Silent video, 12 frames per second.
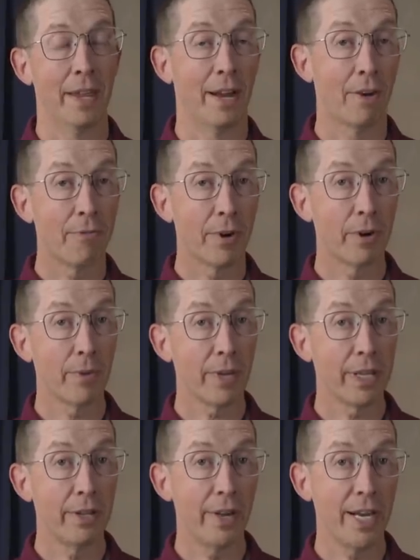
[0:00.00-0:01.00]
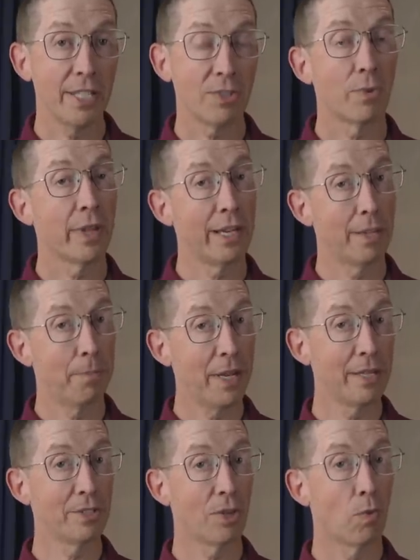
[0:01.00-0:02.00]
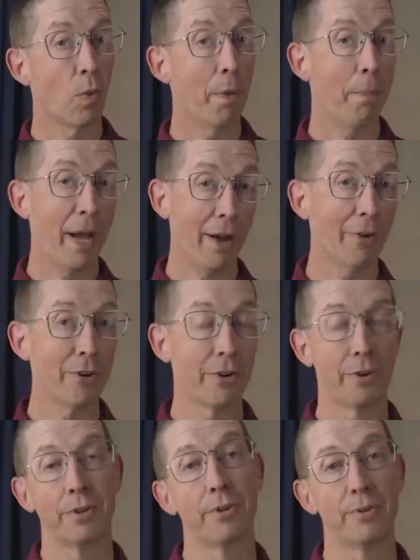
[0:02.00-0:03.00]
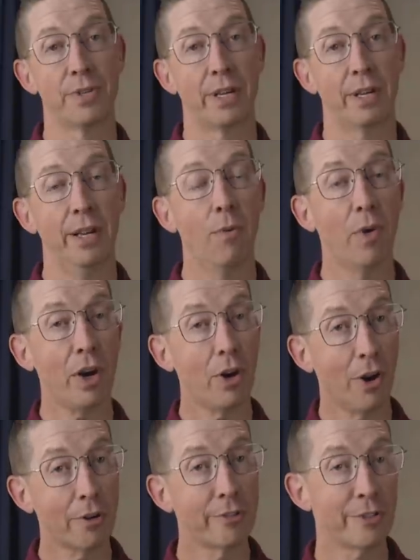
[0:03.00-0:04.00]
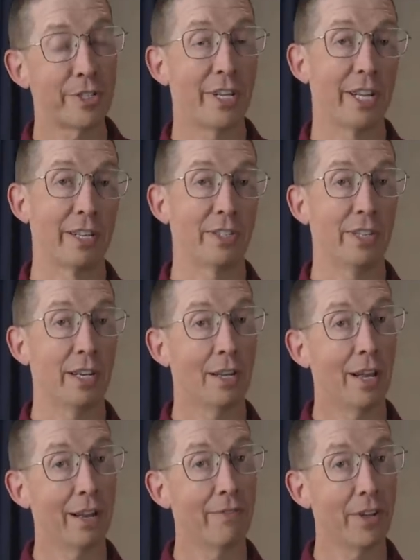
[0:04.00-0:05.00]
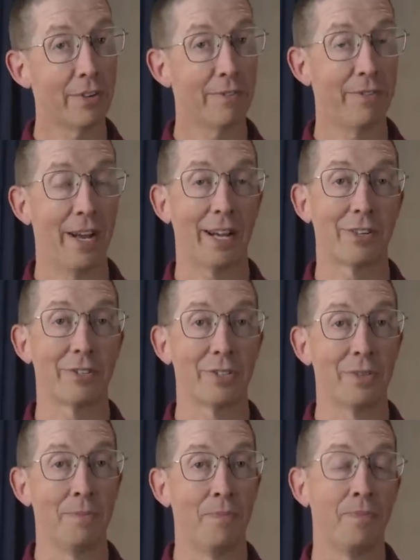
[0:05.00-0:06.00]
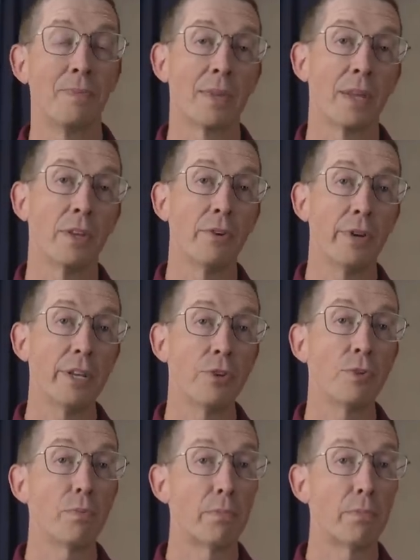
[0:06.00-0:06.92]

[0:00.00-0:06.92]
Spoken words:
How frequently, you ask? Well, that depends on what powder you're using and what cartridge it is and a lot of other factors. You need to